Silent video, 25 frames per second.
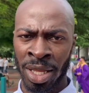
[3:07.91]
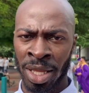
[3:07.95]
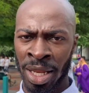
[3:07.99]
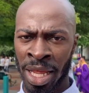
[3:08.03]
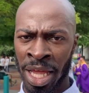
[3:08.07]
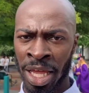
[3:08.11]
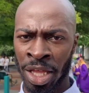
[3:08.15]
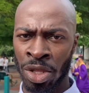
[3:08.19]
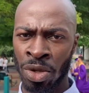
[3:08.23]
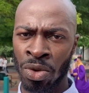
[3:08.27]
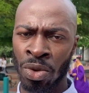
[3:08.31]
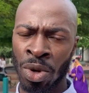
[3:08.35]

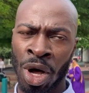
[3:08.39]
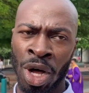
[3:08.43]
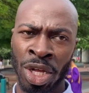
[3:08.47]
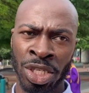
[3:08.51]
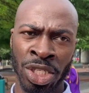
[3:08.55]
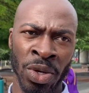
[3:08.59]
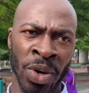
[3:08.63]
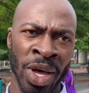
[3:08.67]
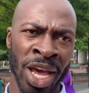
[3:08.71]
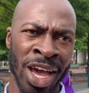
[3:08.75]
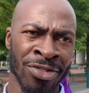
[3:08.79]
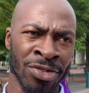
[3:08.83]
like, you
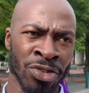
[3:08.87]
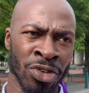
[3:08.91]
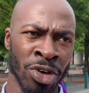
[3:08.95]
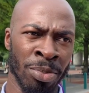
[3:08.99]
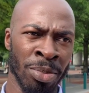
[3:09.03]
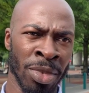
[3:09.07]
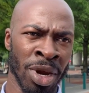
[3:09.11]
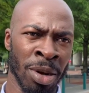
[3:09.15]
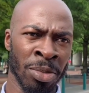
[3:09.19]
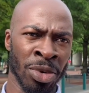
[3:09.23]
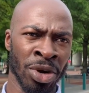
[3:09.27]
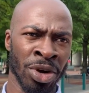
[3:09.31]
also have to
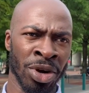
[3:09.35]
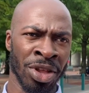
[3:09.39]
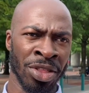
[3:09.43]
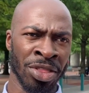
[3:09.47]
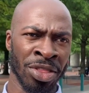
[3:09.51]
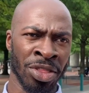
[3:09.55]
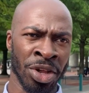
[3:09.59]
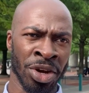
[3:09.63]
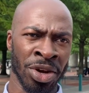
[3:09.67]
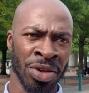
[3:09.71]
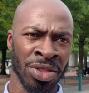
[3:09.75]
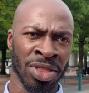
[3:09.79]
remember
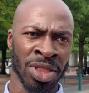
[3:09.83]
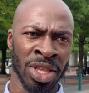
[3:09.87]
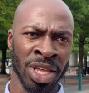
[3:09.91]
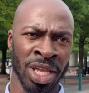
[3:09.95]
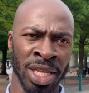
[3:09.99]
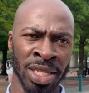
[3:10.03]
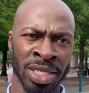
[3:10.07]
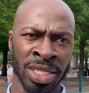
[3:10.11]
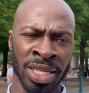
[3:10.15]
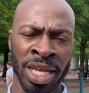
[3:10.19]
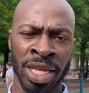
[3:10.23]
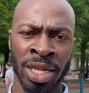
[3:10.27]
there are
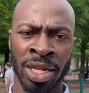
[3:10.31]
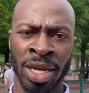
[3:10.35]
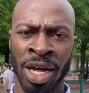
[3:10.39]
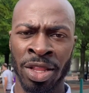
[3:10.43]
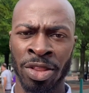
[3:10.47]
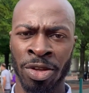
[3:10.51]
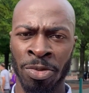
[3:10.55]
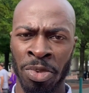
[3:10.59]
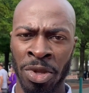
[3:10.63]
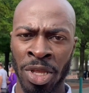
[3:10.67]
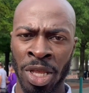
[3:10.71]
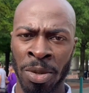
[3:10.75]
things that
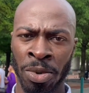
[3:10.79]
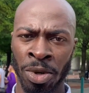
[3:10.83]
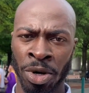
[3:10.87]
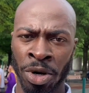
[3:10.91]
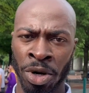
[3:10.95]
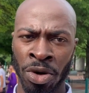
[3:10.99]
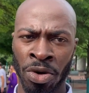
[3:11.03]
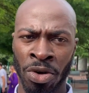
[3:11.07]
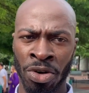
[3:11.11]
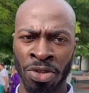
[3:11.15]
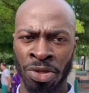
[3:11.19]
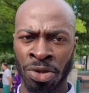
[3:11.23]
other people are
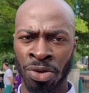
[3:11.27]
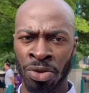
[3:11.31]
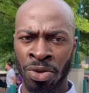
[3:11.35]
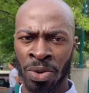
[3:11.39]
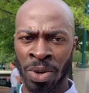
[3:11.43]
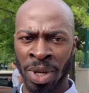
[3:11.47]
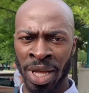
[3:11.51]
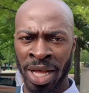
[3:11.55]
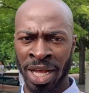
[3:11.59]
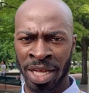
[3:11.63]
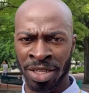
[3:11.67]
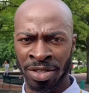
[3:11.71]
going
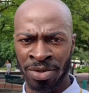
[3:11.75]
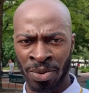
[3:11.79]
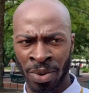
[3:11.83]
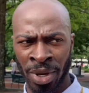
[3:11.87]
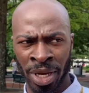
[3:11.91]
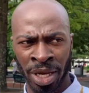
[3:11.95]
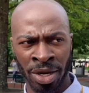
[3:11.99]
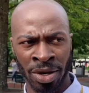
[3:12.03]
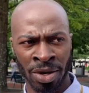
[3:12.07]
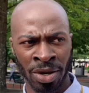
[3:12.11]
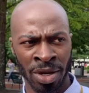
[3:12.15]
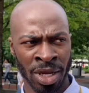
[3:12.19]
through as
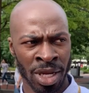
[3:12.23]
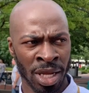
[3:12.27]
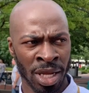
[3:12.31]
well.